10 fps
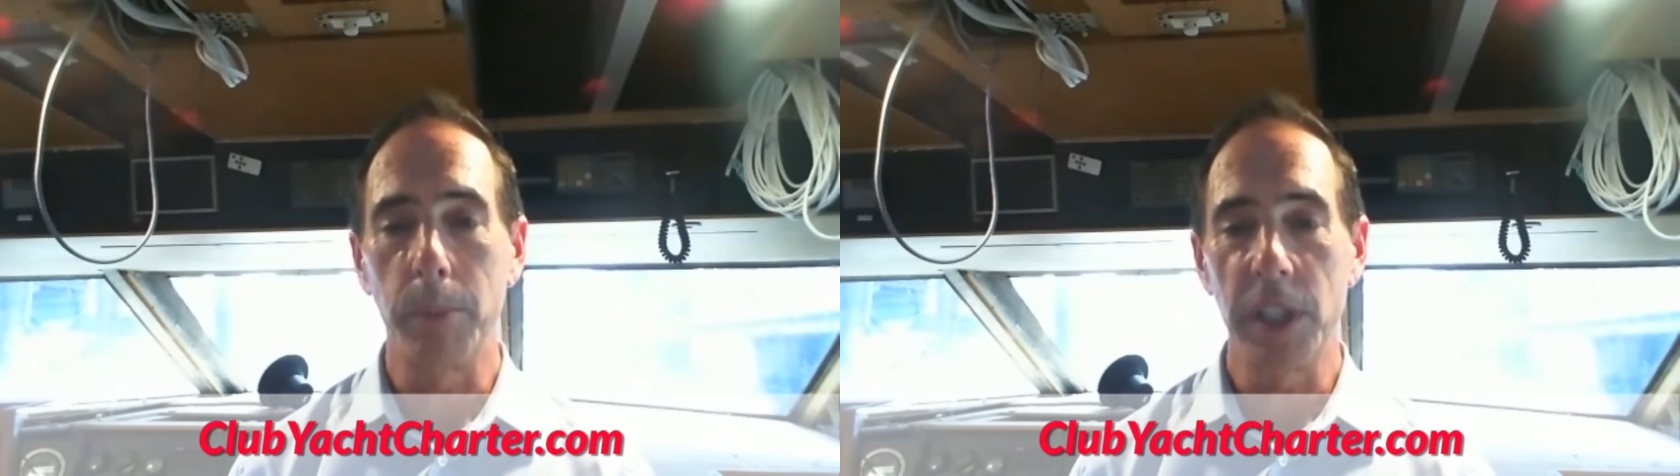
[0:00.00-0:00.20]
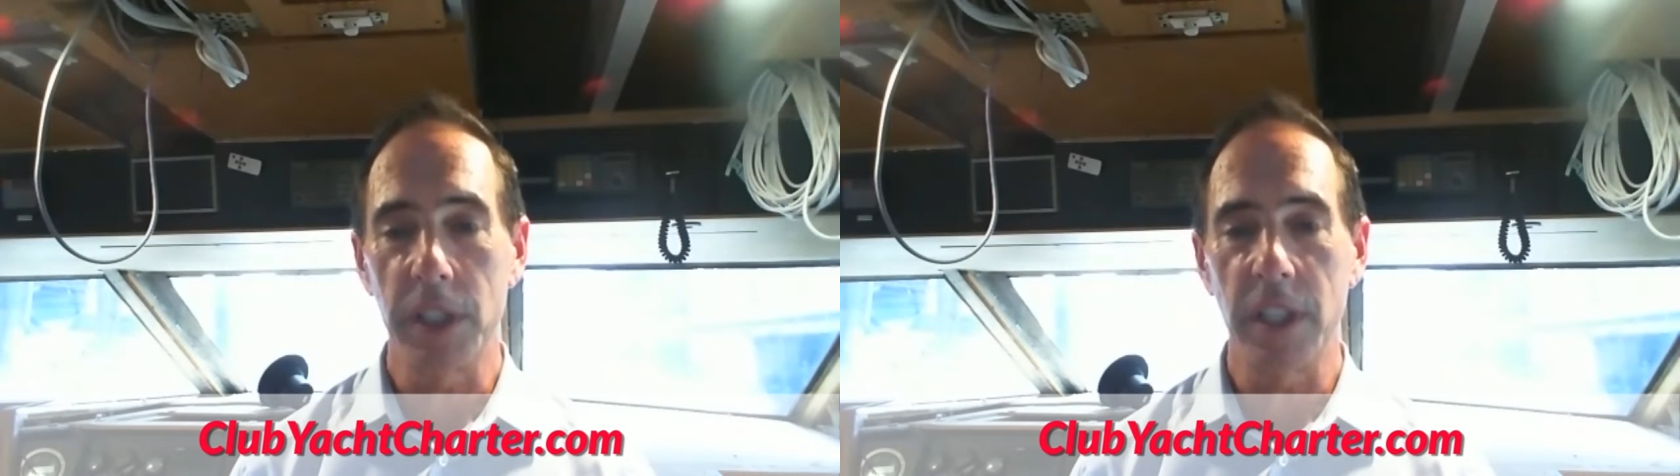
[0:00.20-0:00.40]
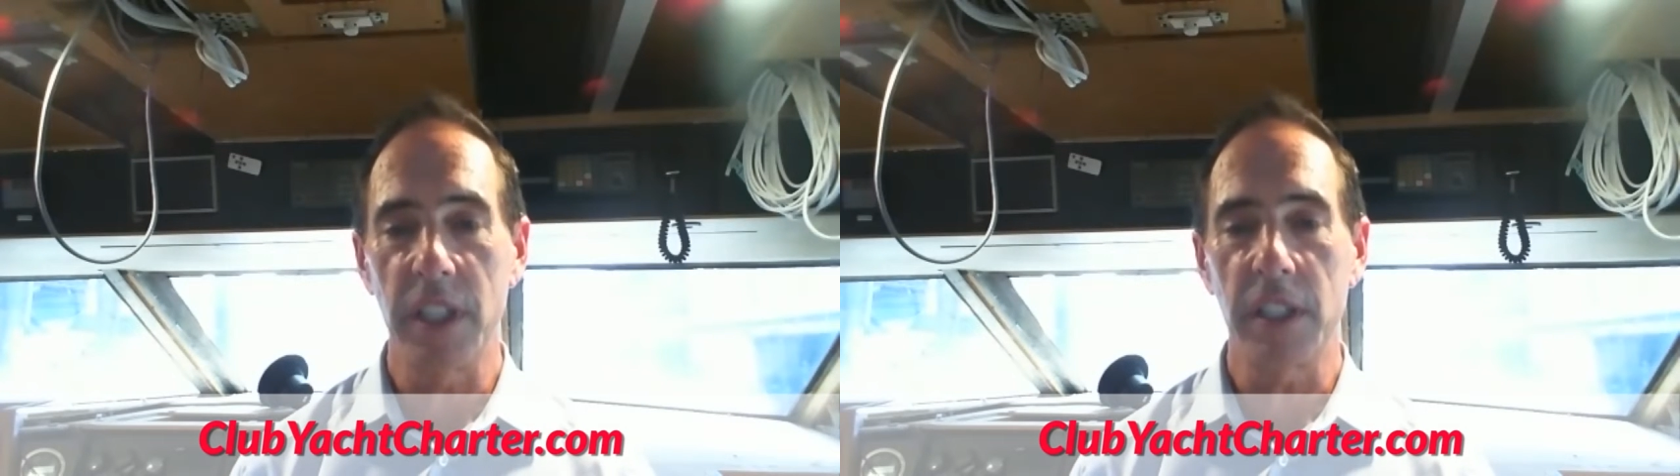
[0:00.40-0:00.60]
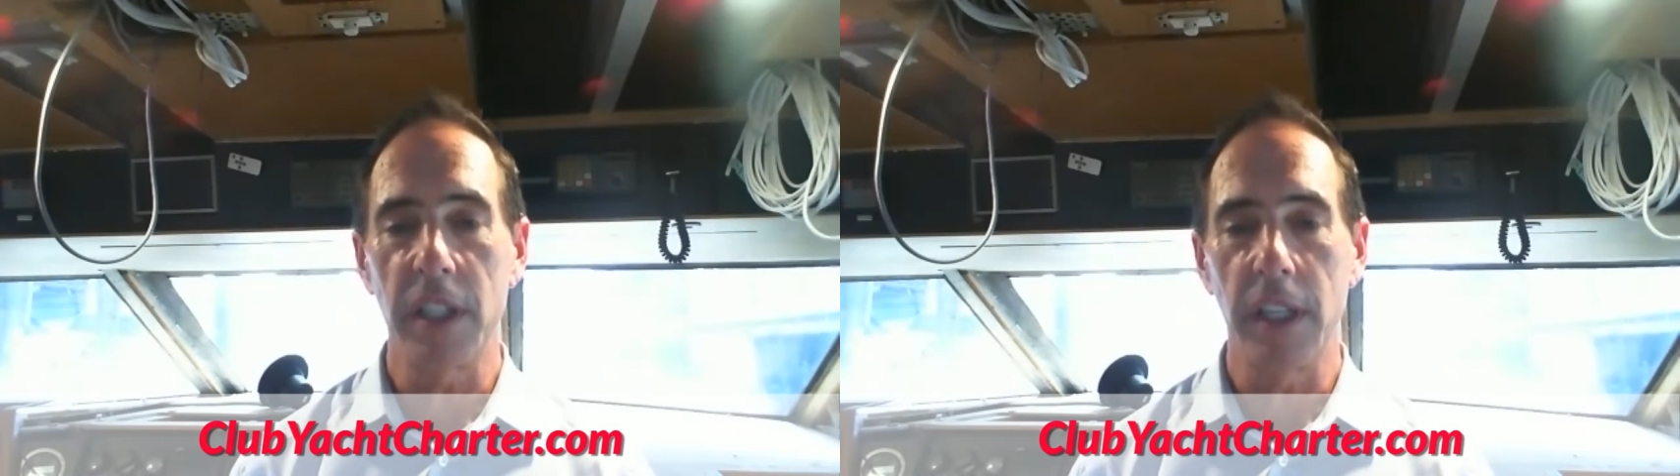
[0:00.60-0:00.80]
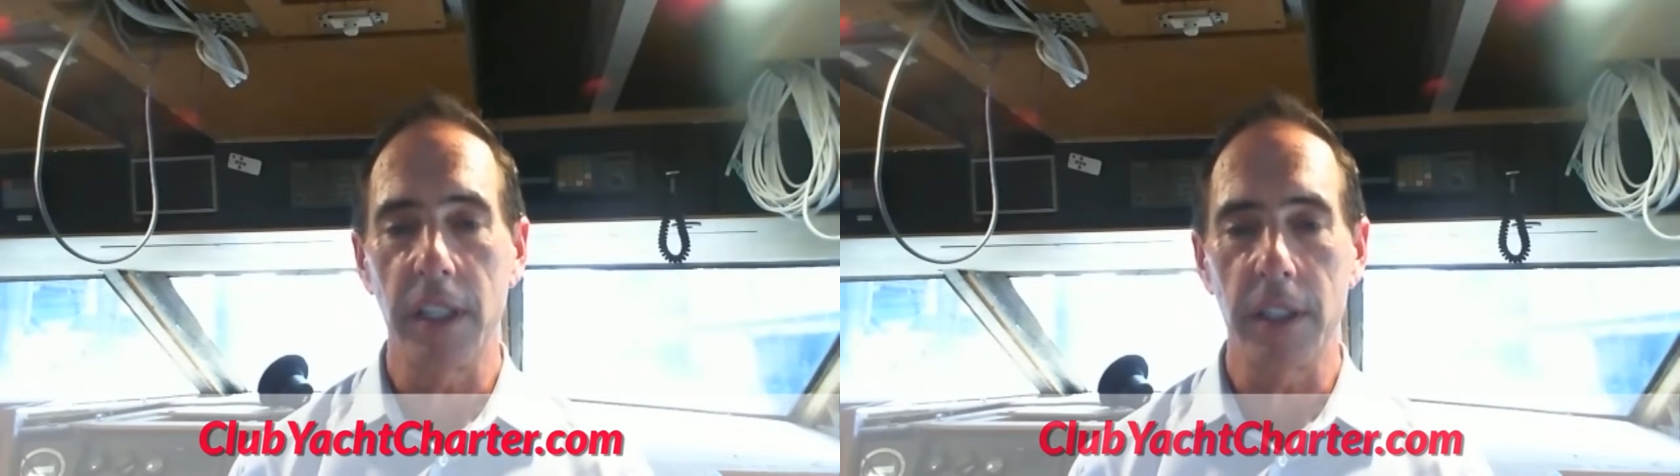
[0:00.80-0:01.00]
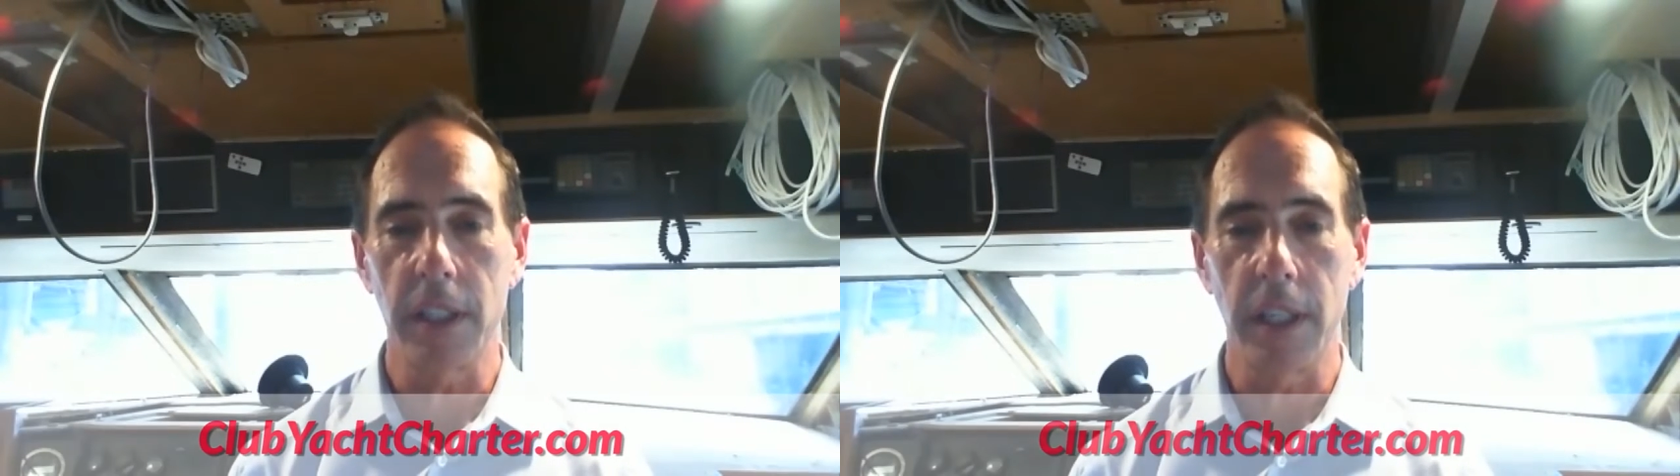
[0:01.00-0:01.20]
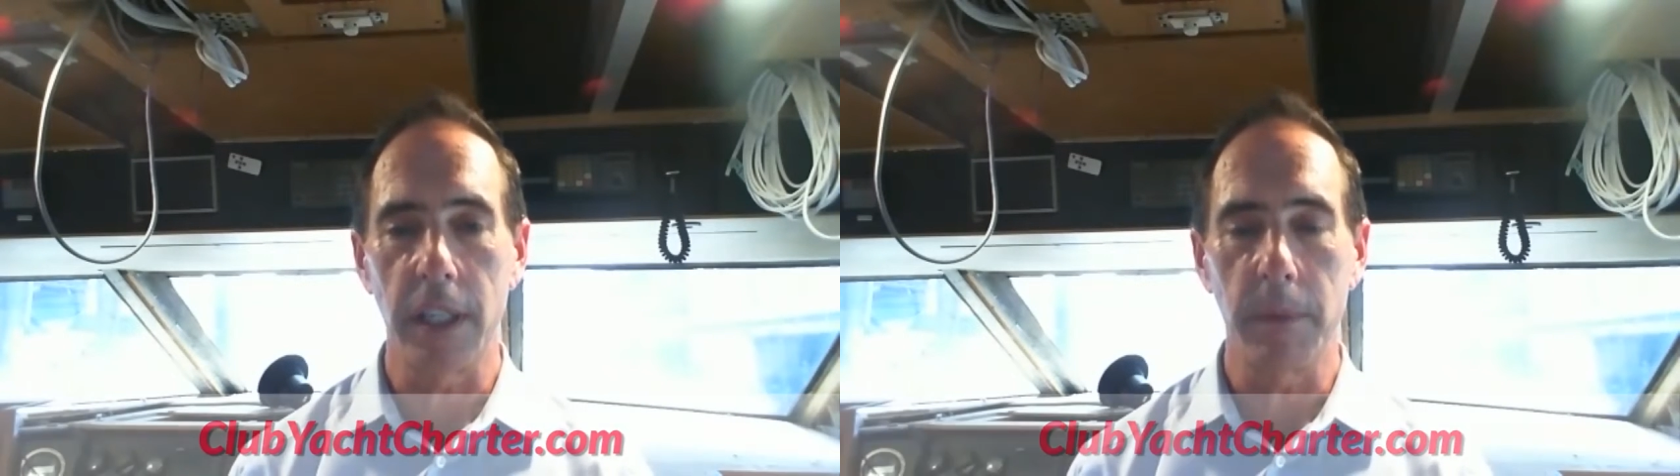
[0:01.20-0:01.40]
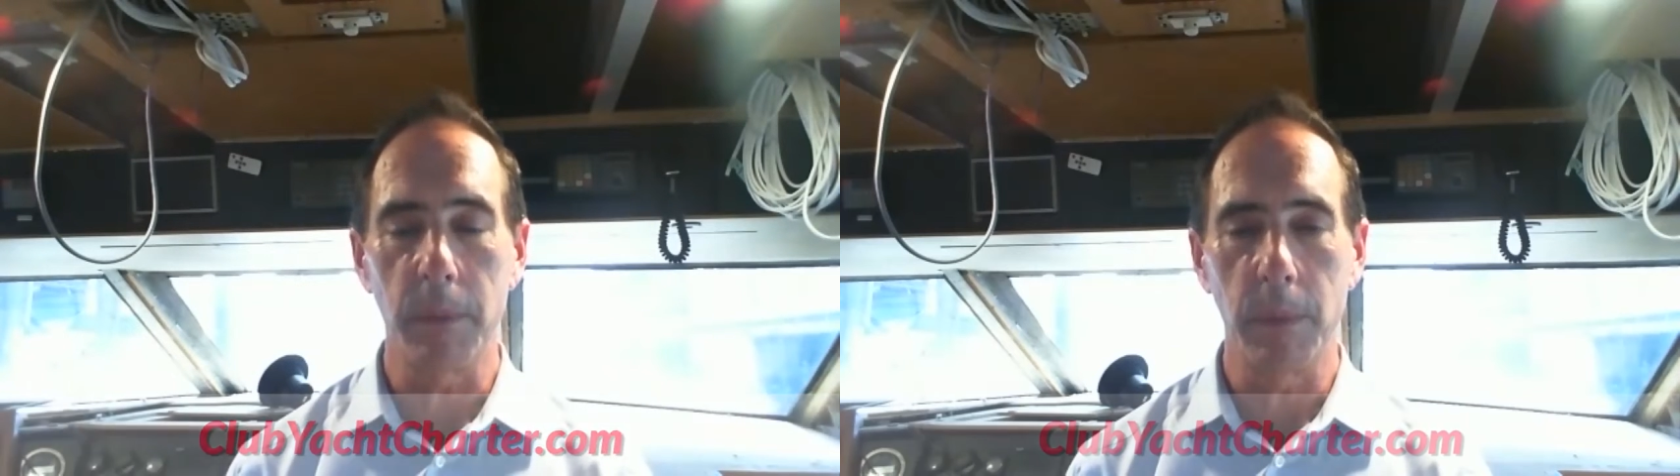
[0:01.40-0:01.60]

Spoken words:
business that is a